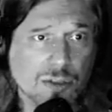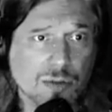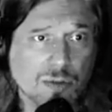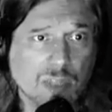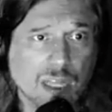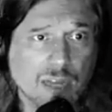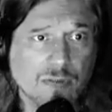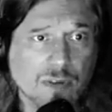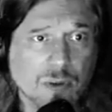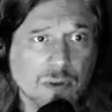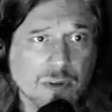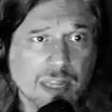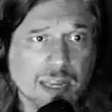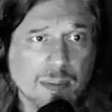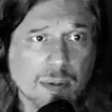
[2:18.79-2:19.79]
to love
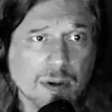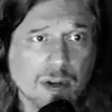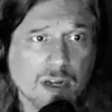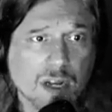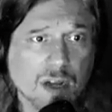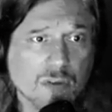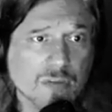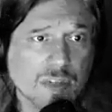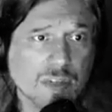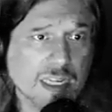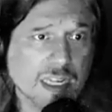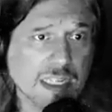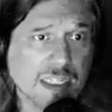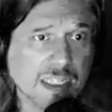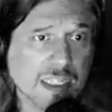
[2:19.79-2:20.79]
your neighbor COVID
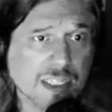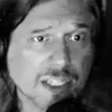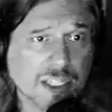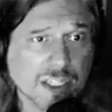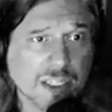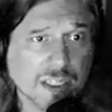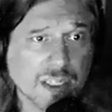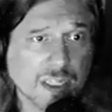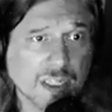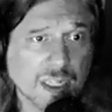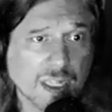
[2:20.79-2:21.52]
edition.